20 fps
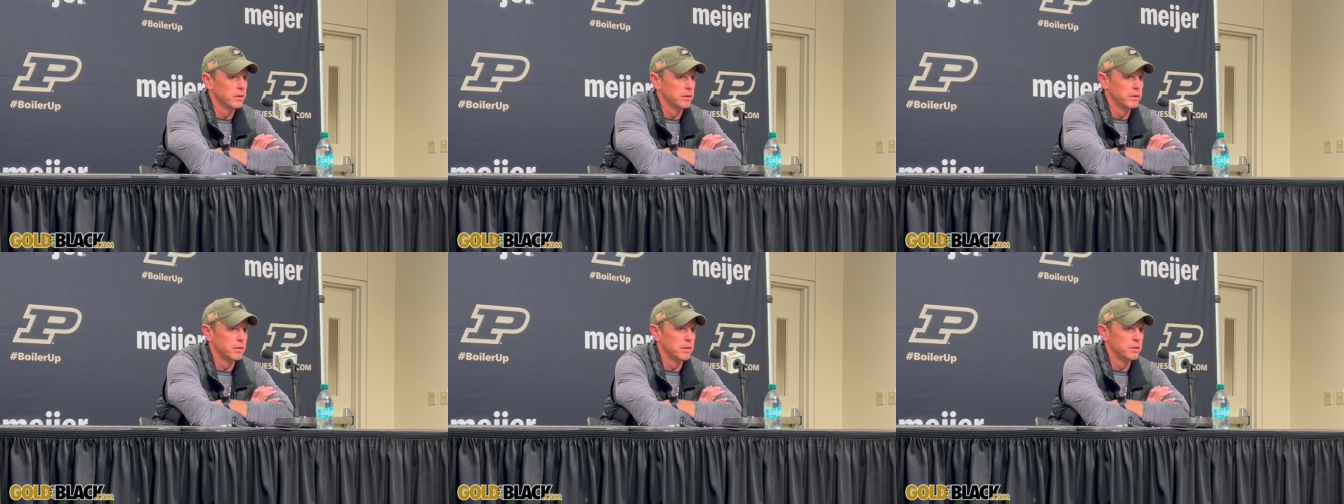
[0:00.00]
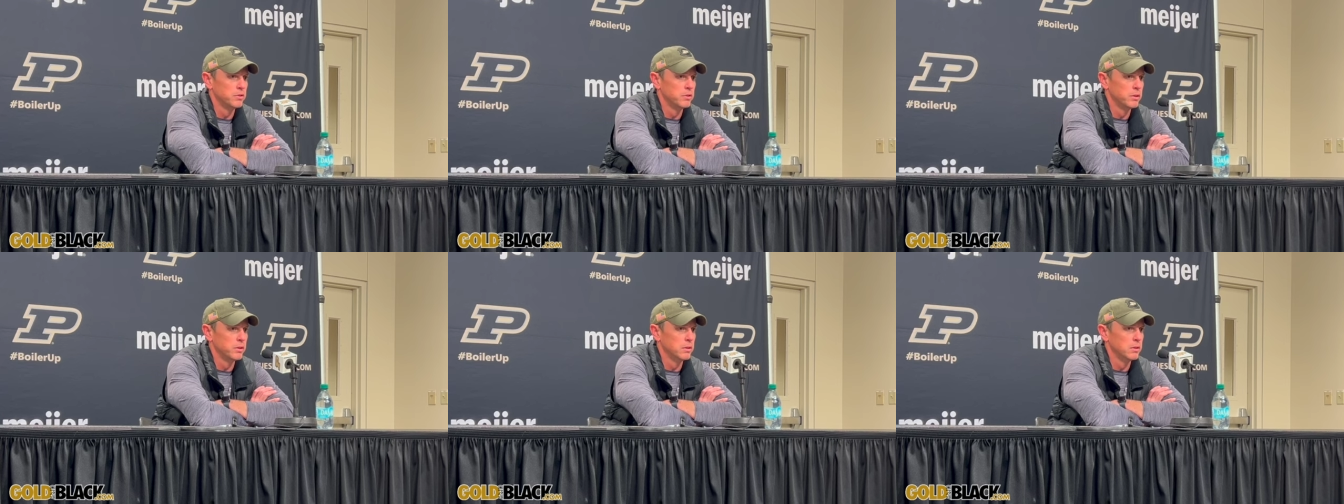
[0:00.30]
They
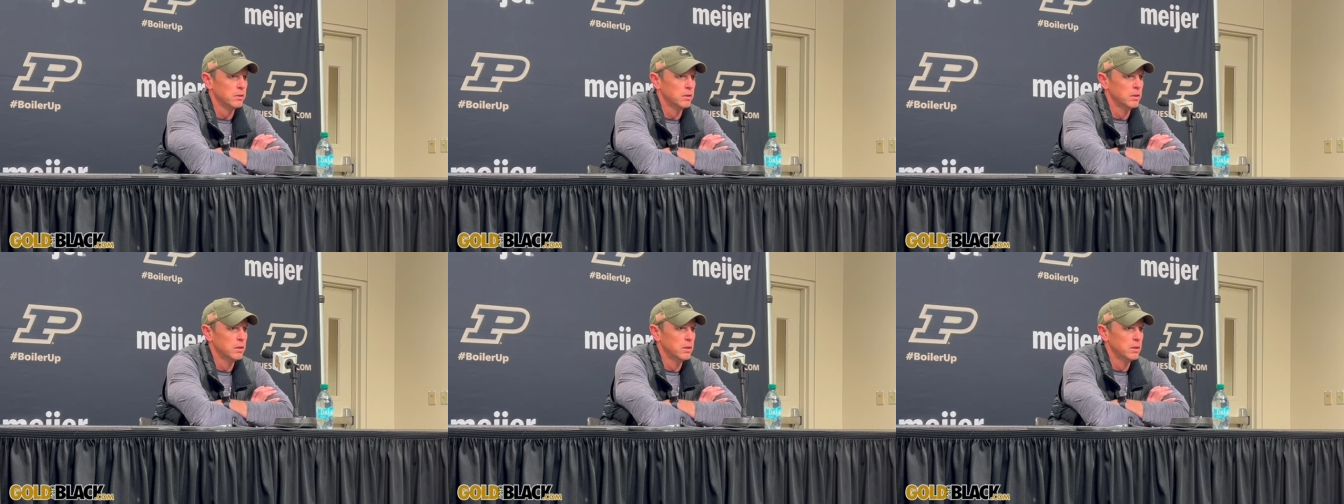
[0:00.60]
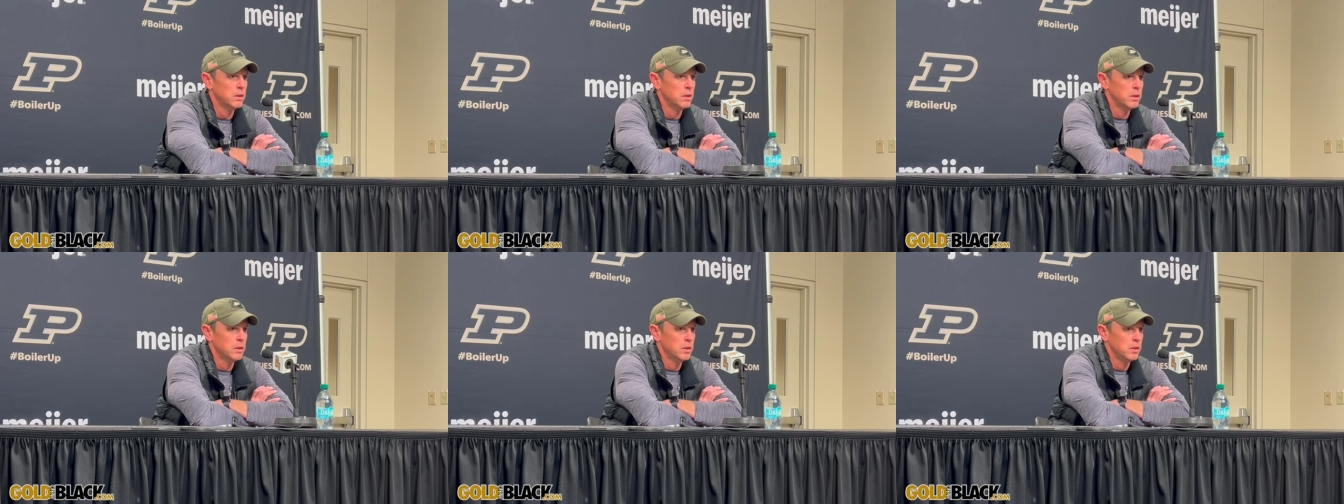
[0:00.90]
still,
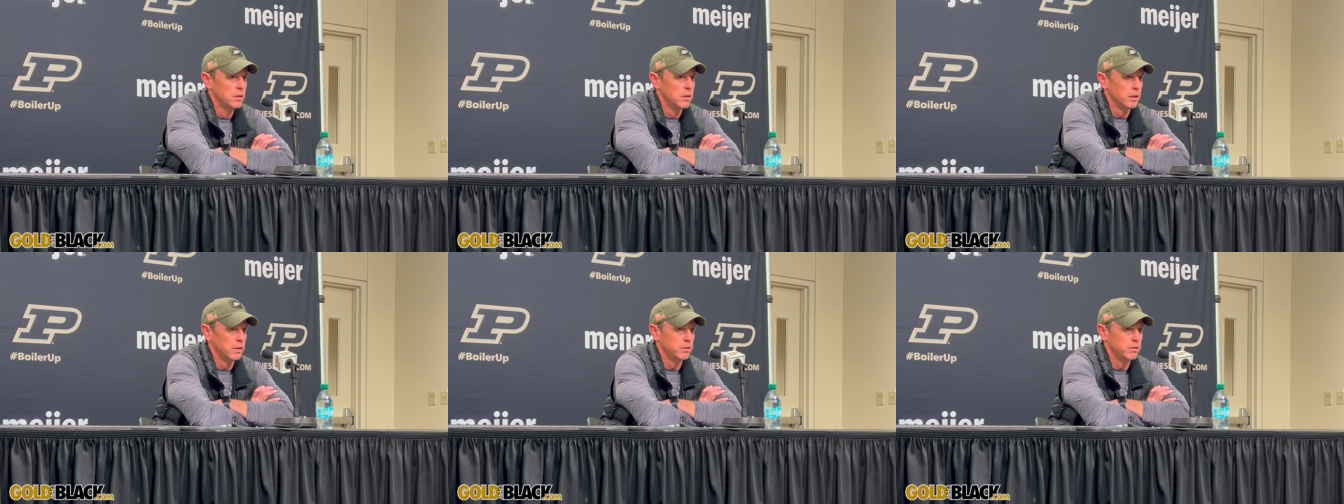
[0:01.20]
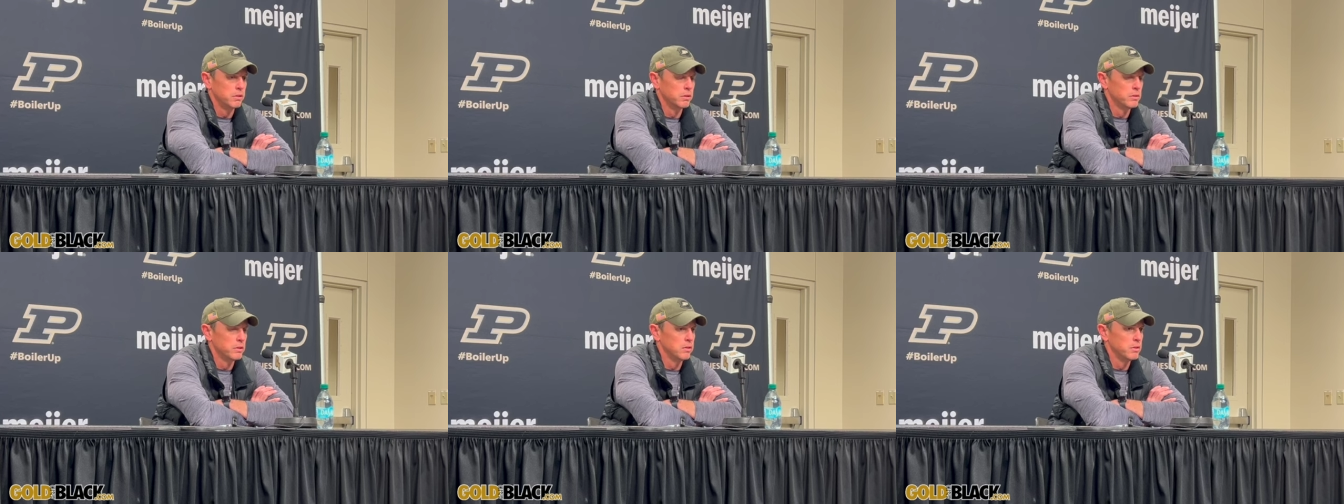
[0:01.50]
like
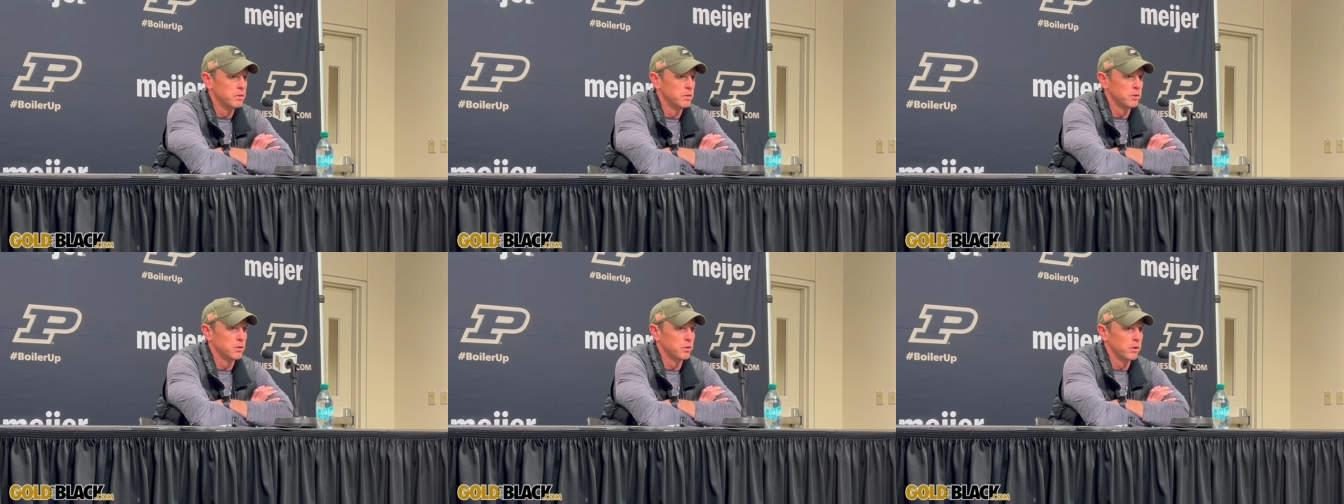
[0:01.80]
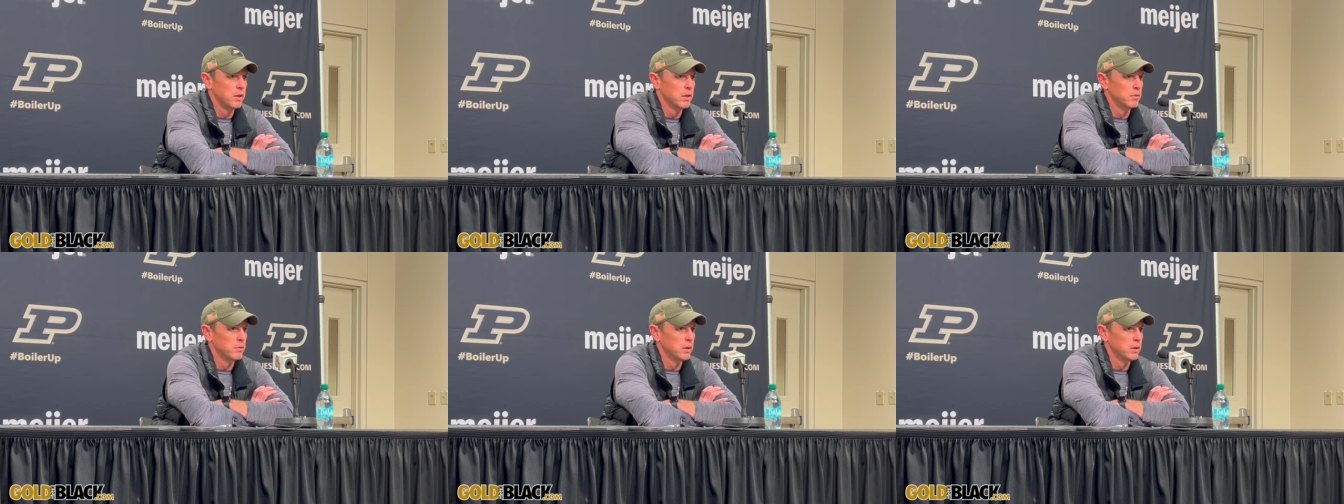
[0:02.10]
to their
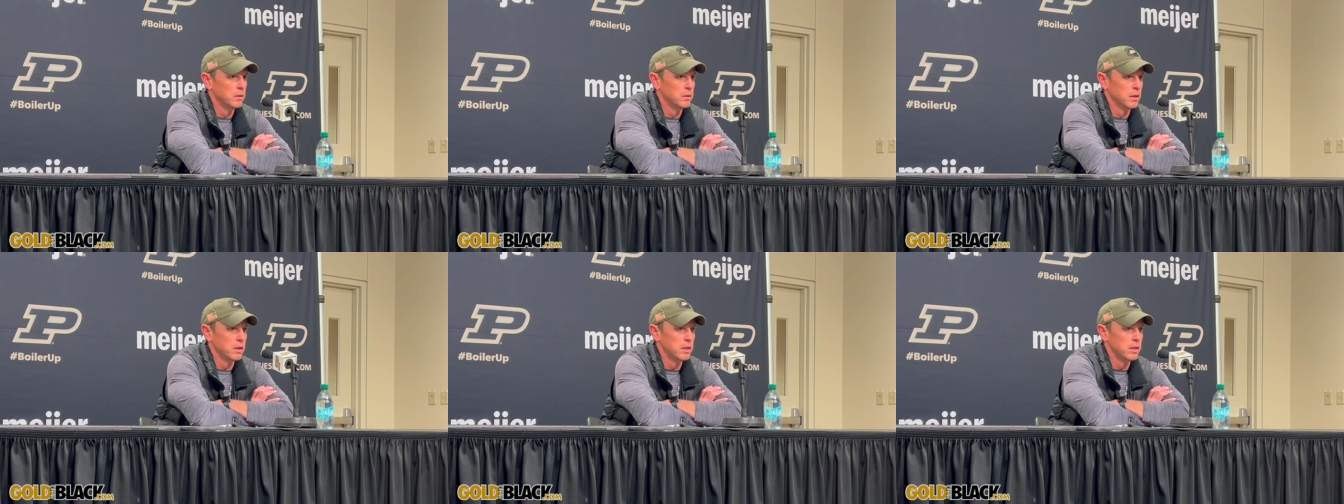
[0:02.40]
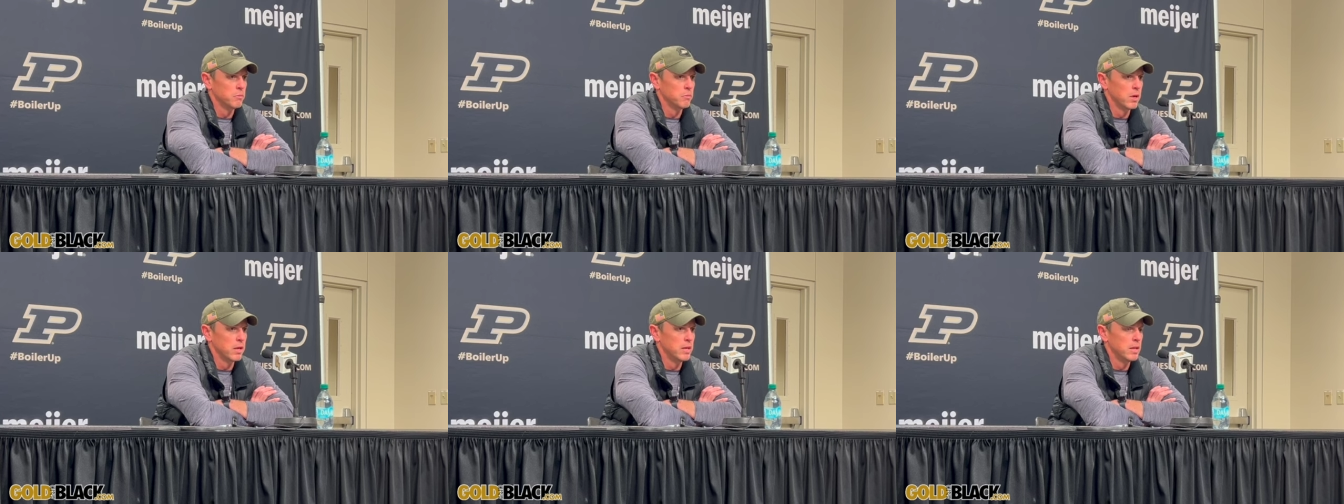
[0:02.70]
credit
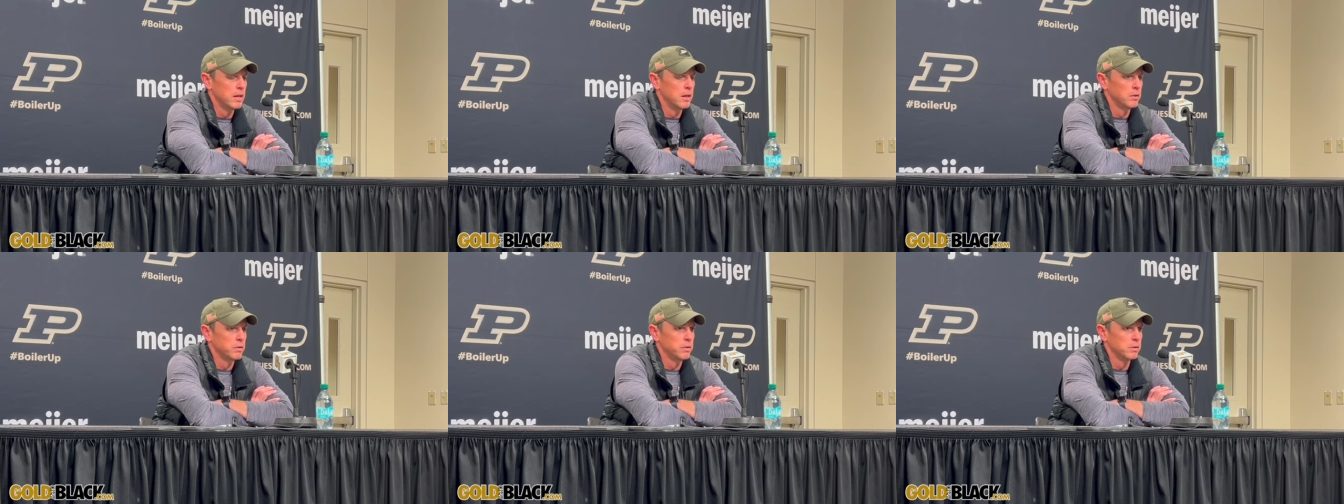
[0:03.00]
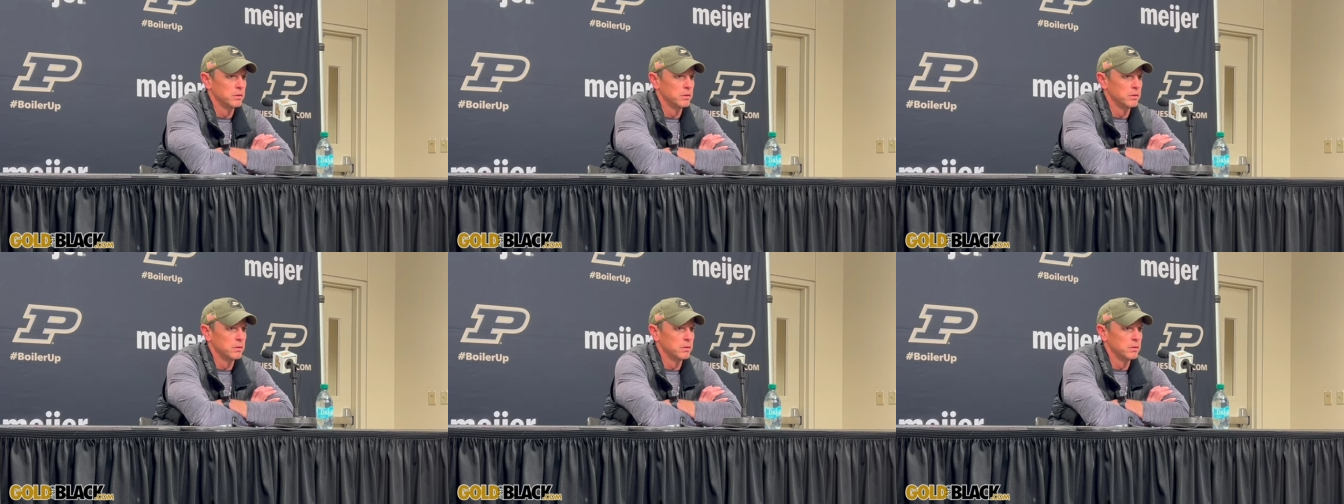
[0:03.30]
right now,